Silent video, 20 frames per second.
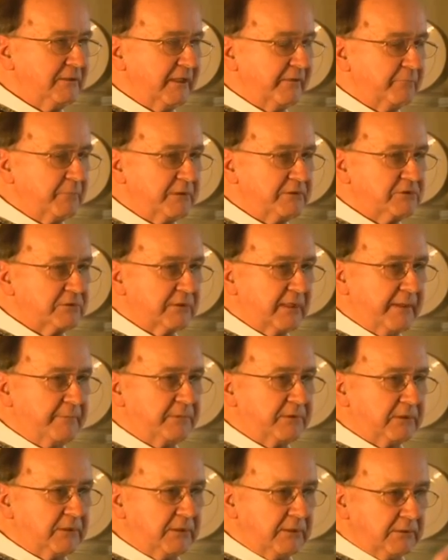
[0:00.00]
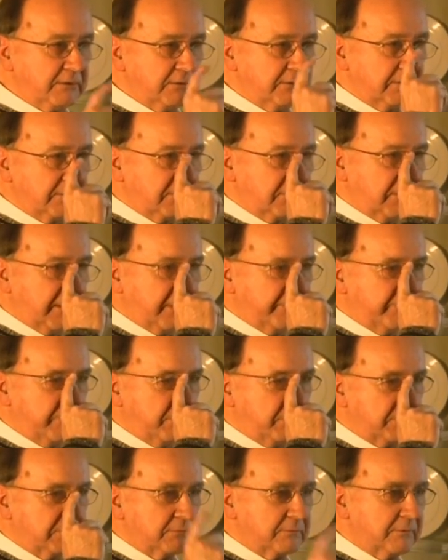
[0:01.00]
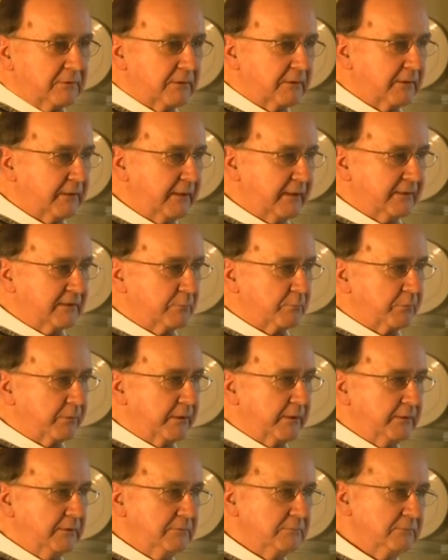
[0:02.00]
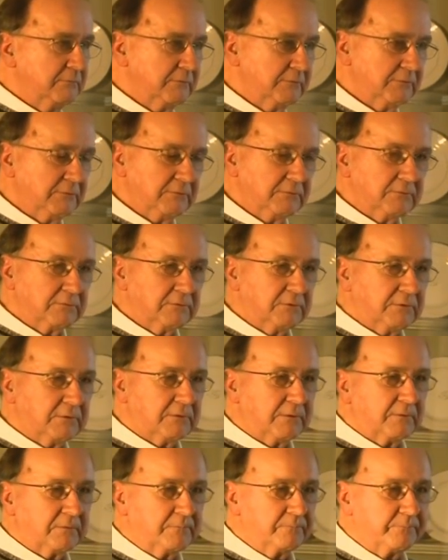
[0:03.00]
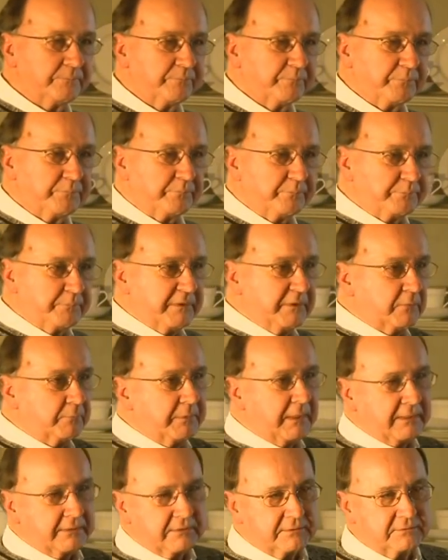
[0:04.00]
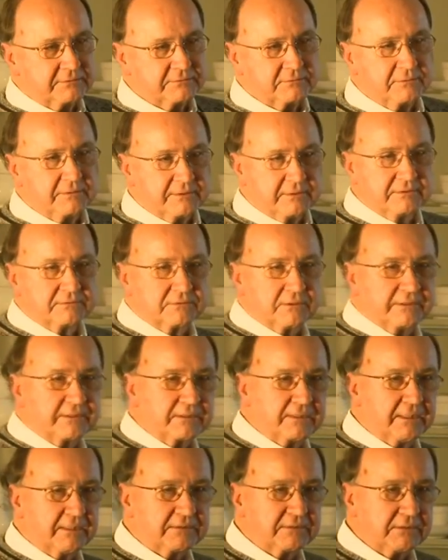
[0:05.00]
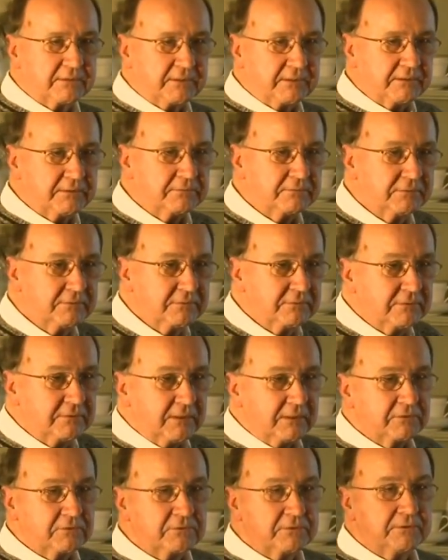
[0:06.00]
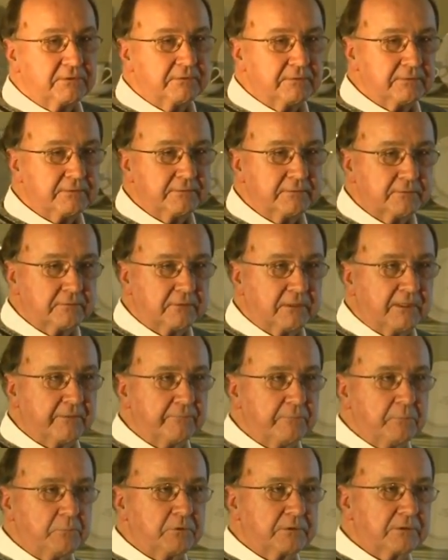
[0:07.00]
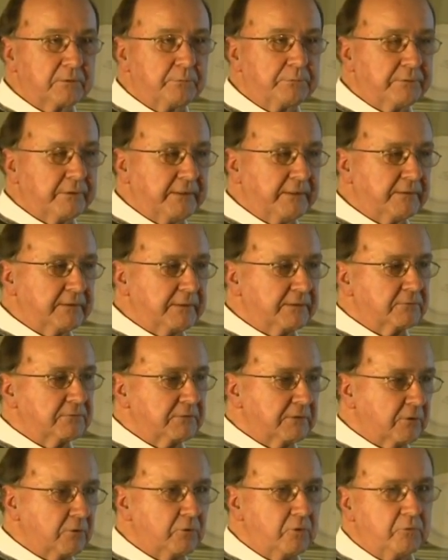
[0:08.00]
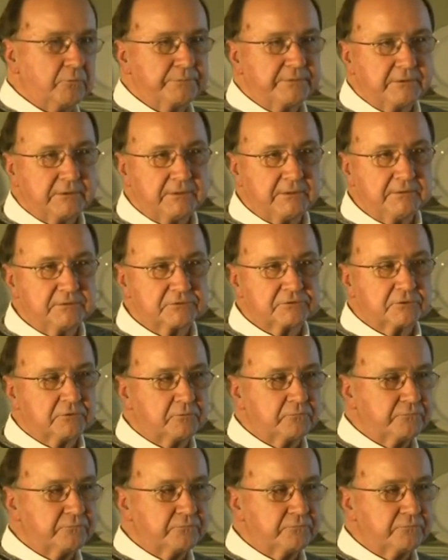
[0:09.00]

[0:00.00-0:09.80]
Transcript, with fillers: have much time to eat, and a lot of them uh, had to bring uh, pill buckets and things like that to eat, and didn't. You know, a lot of them were complaining they couldn't go home to eat and so